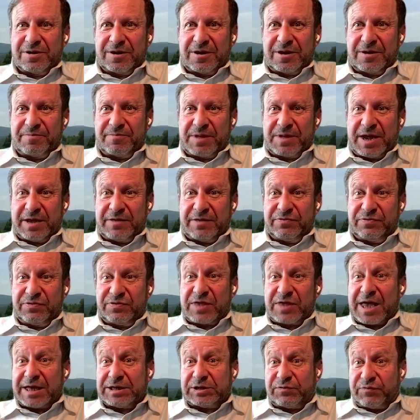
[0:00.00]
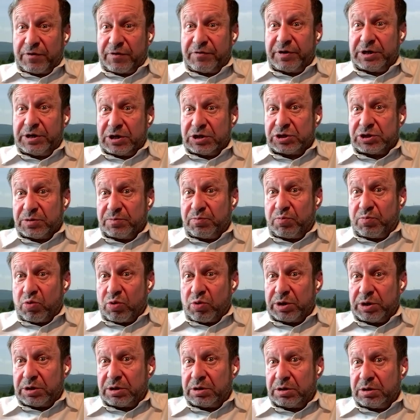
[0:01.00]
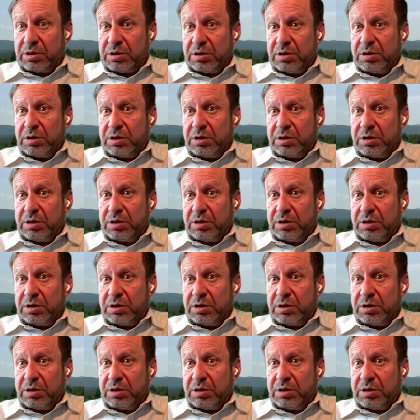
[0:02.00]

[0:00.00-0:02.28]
And that's very disappointing.